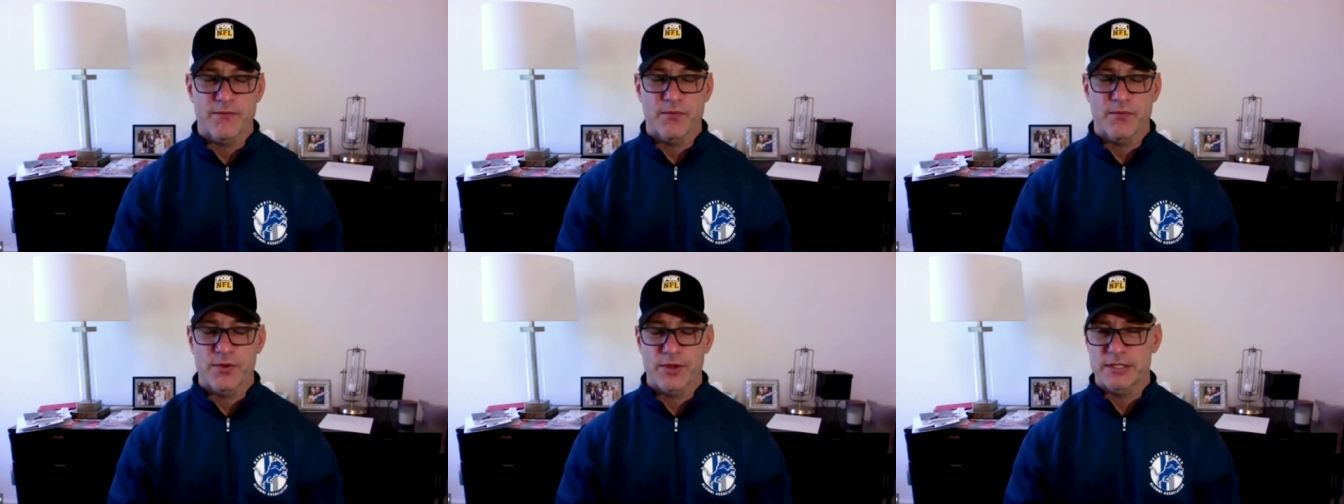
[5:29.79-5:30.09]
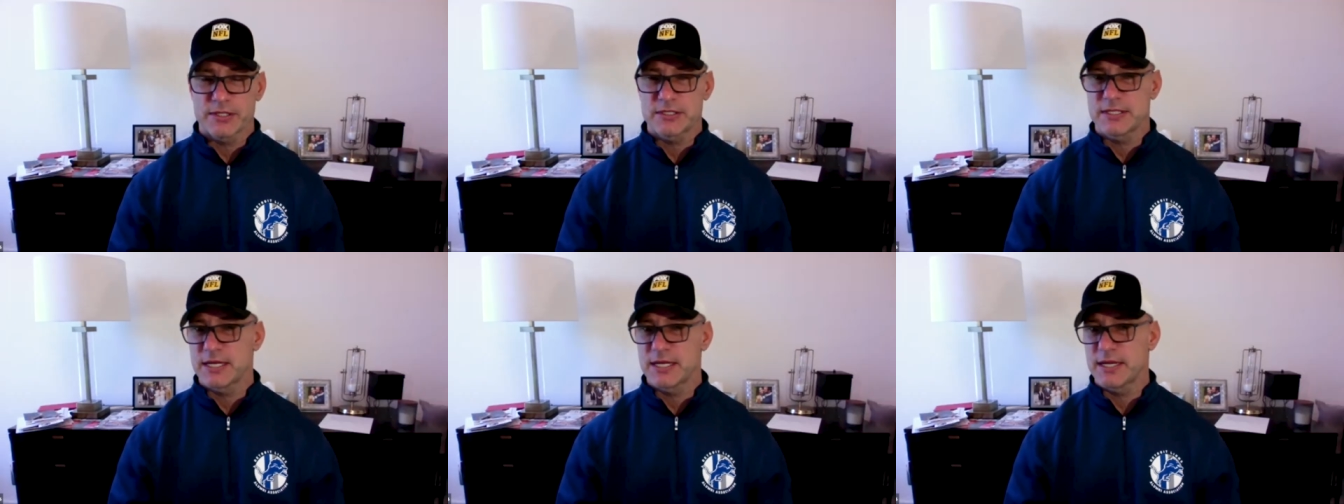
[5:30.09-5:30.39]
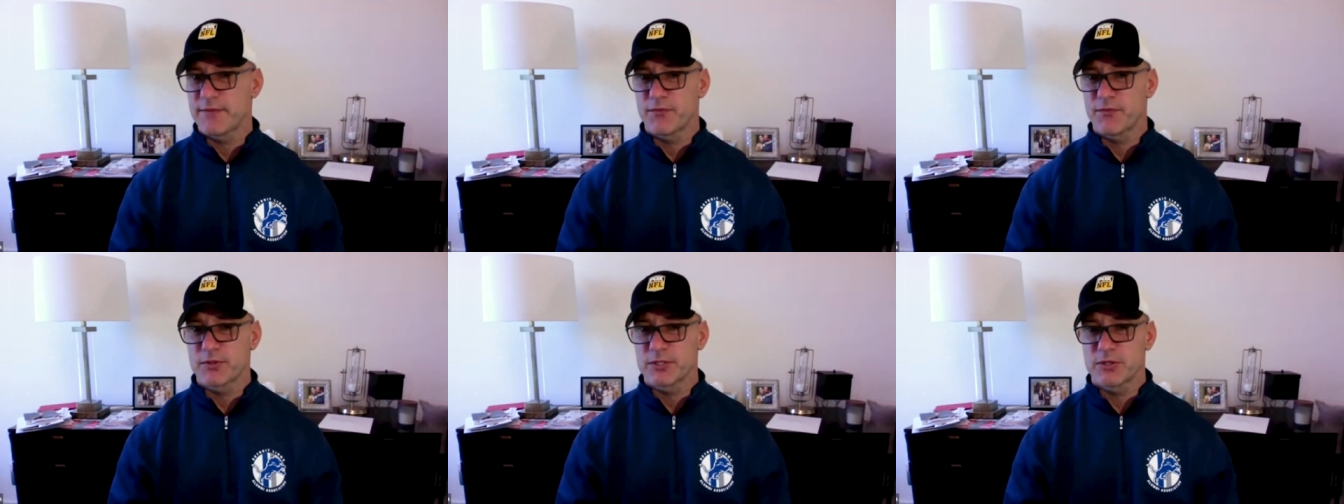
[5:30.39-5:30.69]
for this
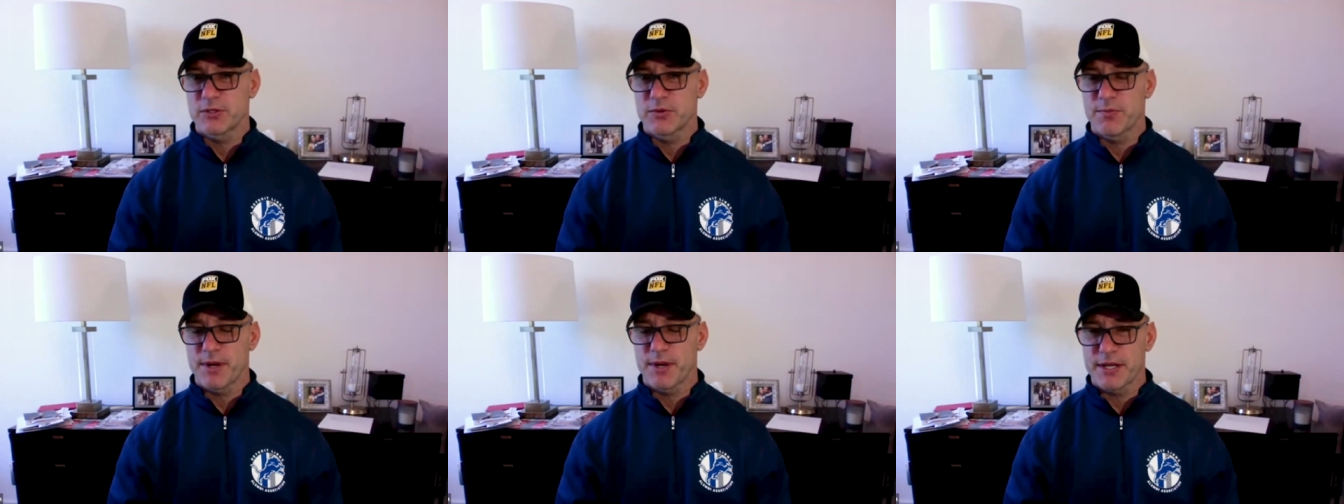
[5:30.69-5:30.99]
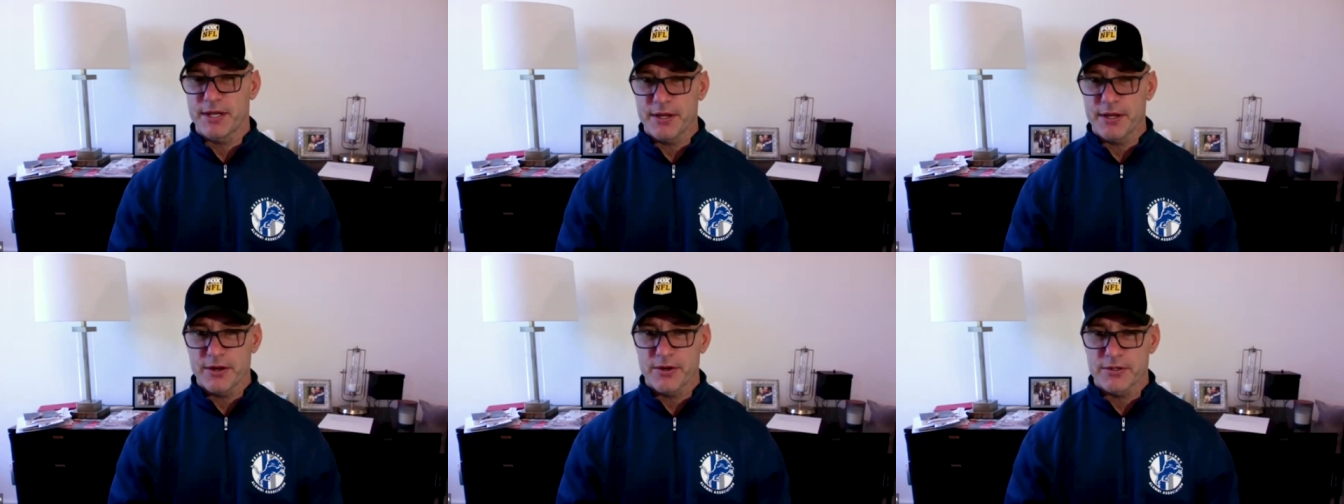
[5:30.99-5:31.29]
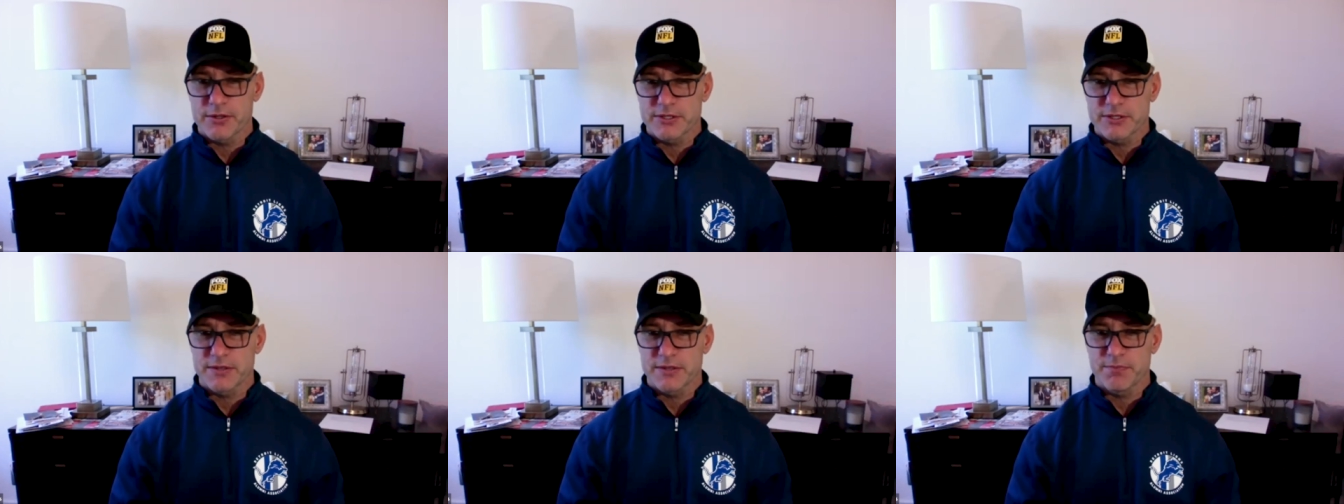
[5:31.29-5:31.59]
thing for so many
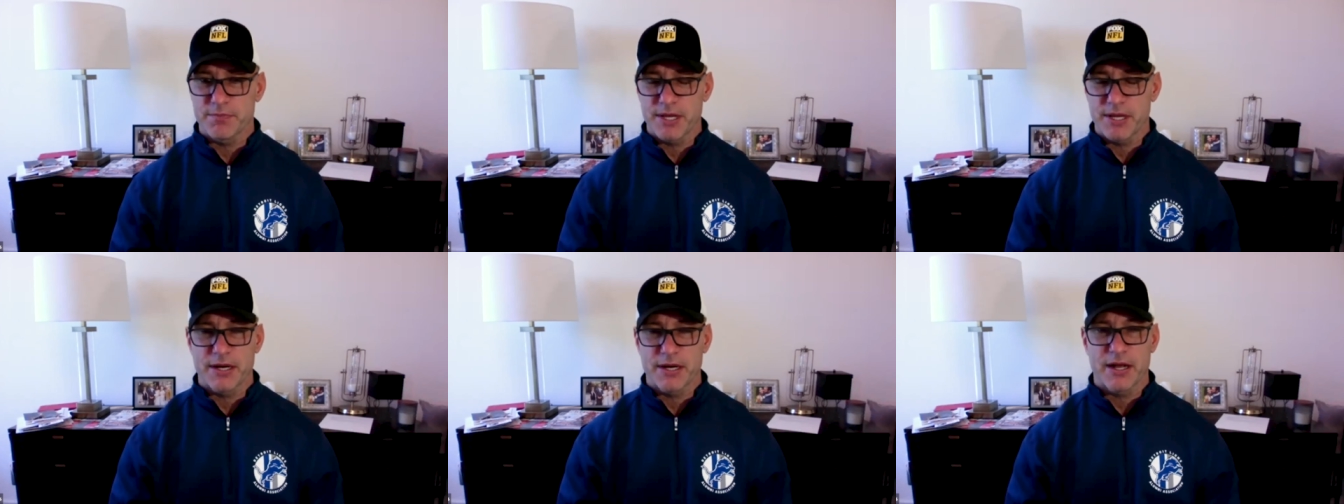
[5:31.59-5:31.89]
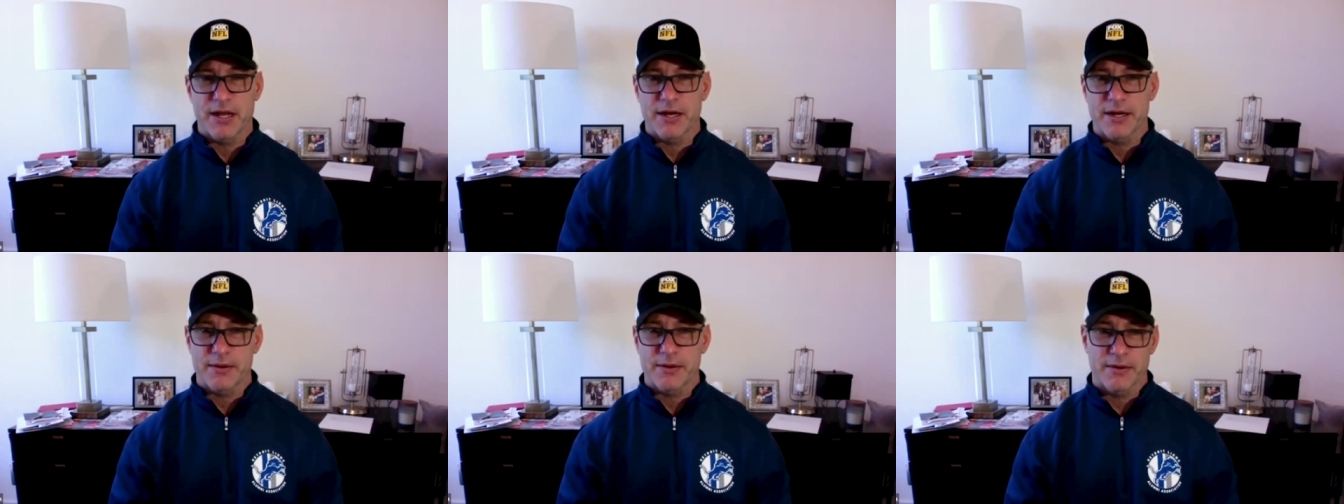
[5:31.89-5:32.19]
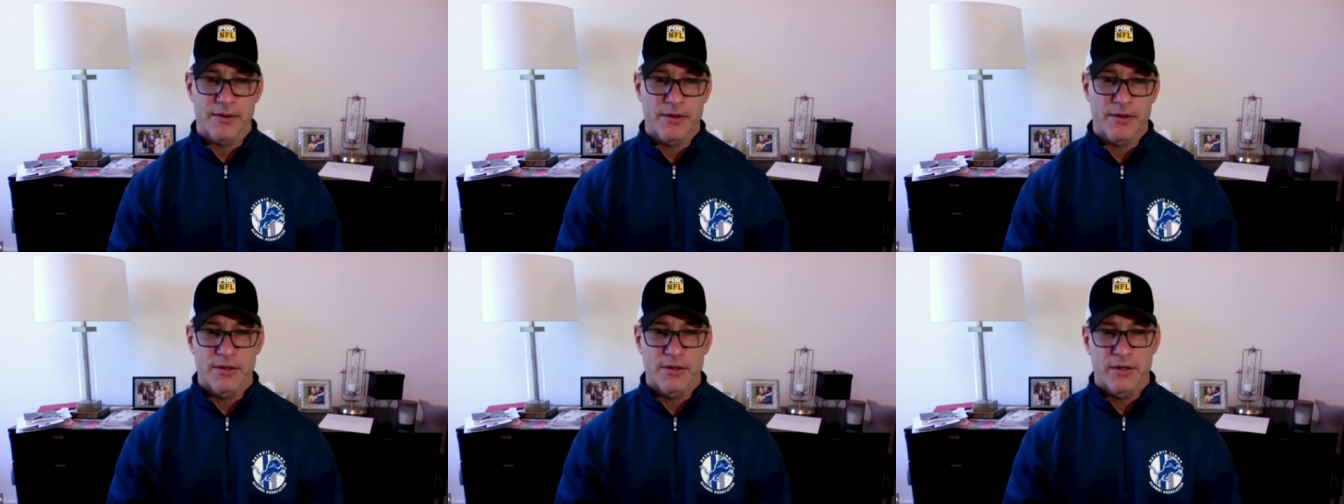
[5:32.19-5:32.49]
years and being on
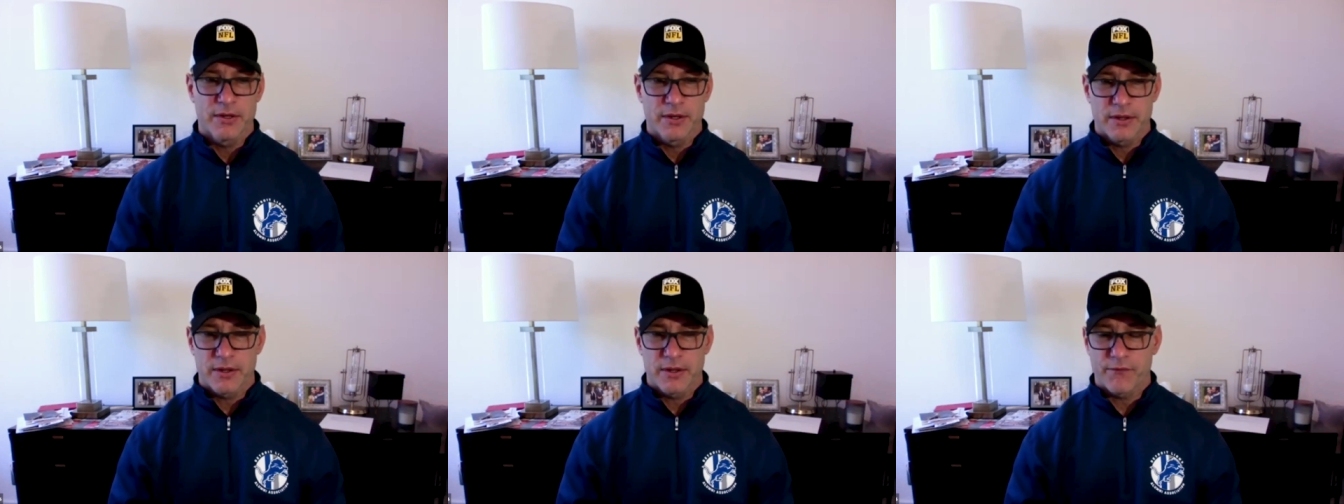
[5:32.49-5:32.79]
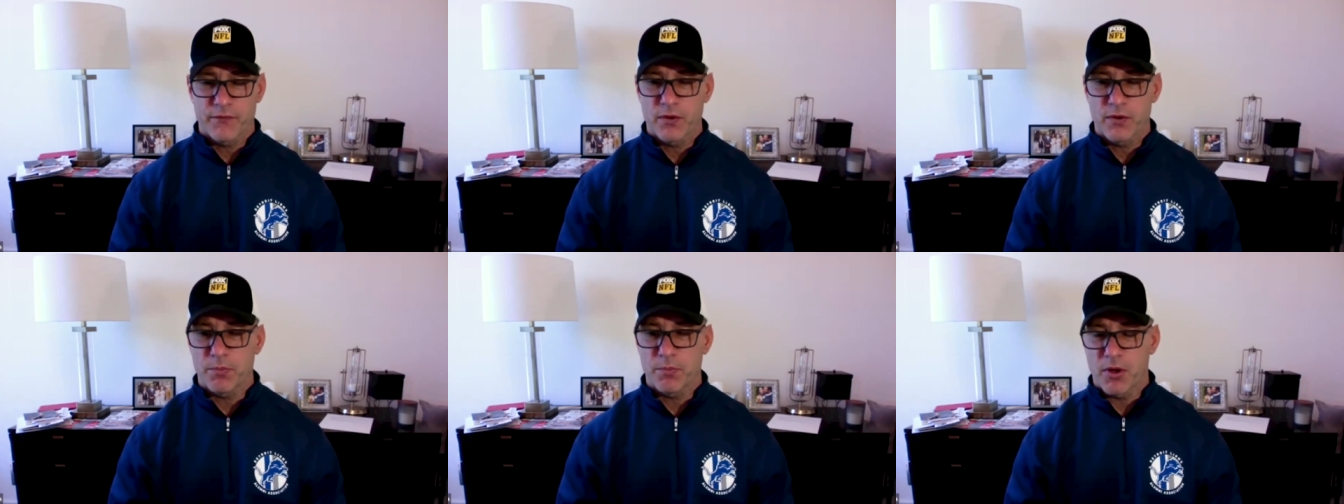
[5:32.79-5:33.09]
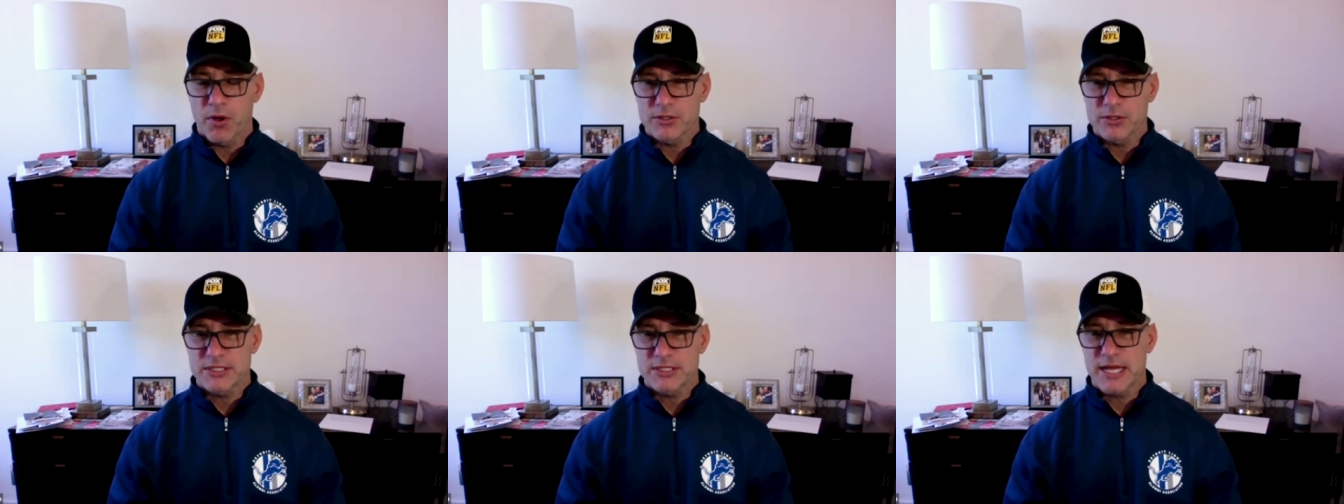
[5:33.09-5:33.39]
the
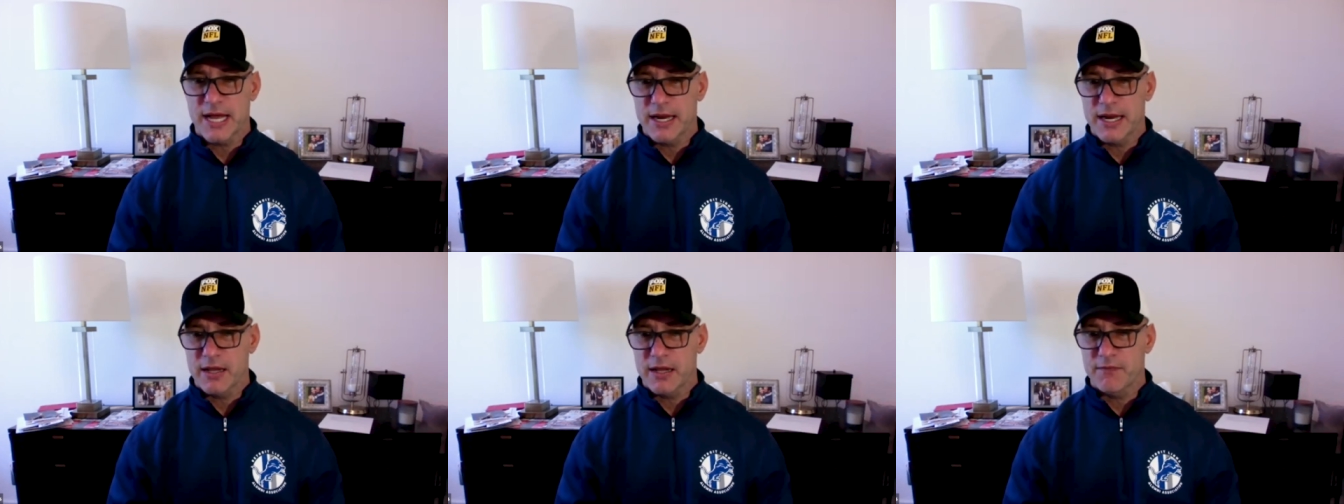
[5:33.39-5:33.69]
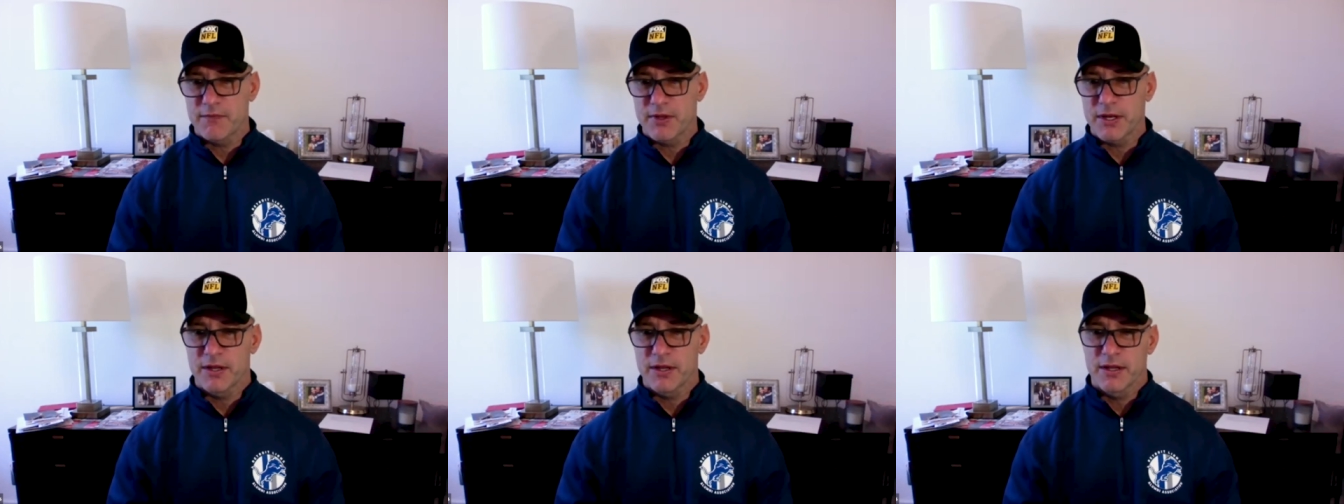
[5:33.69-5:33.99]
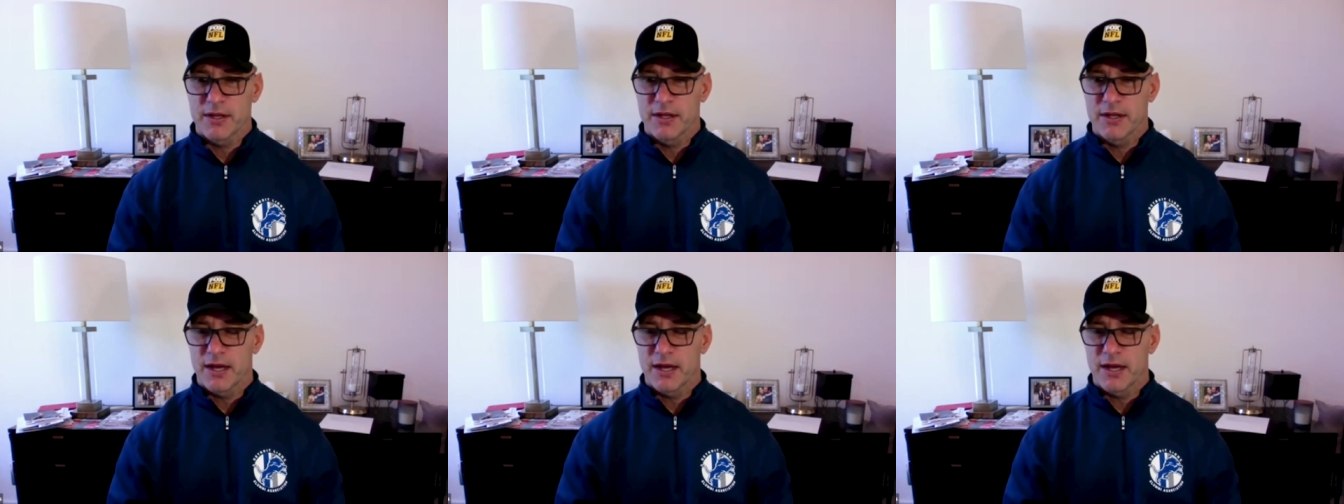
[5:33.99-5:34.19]
football side of it,